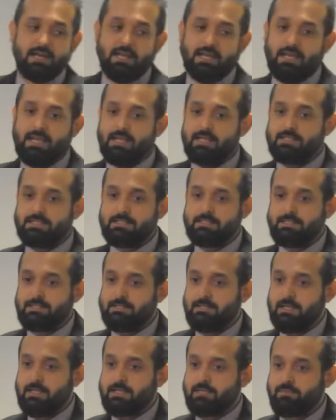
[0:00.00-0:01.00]

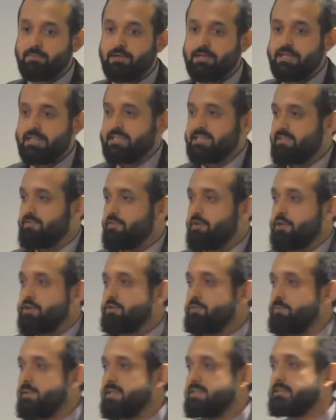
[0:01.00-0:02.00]
it's pretty easy for
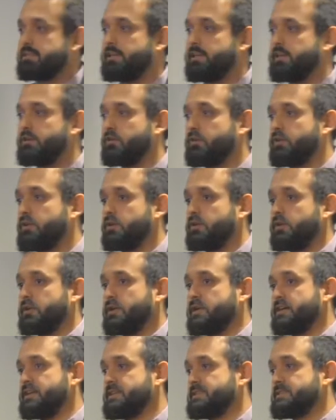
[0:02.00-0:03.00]
you to basically grow your
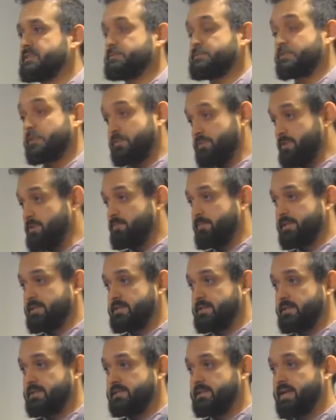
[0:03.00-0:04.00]
subscription
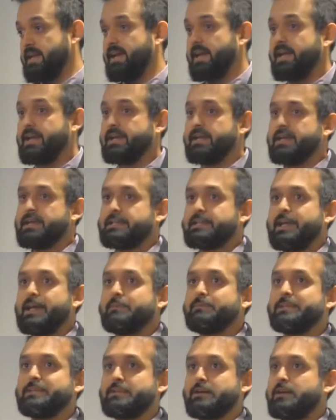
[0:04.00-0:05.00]
business, and it
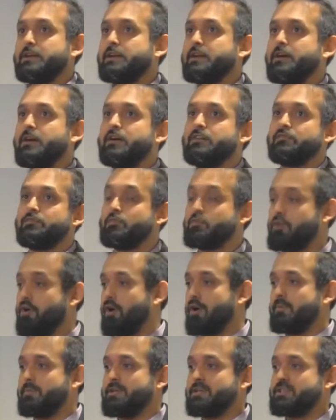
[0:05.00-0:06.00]
can be done on
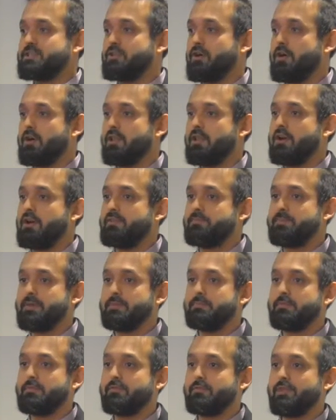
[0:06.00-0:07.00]
WooCommerce. So a lot of
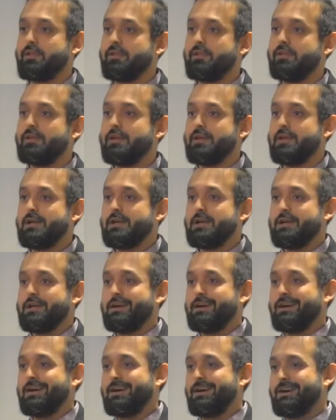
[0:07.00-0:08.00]
people will
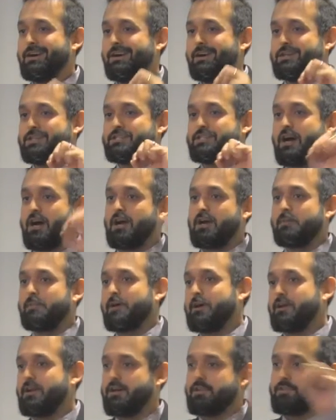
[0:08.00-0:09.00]
talk
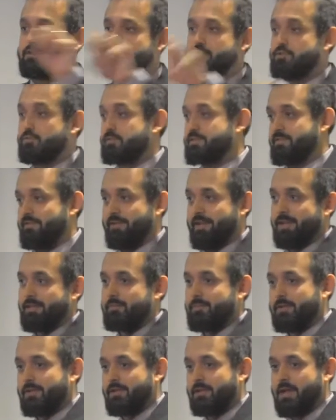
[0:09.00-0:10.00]
about other tools
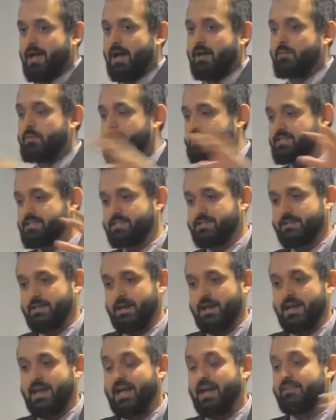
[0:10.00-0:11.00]
available.
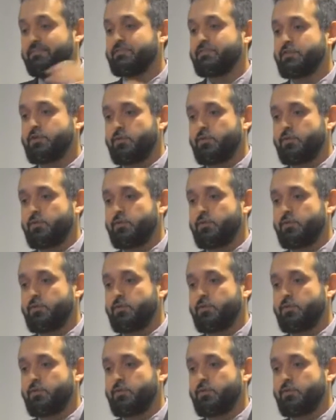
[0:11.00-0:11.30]
I have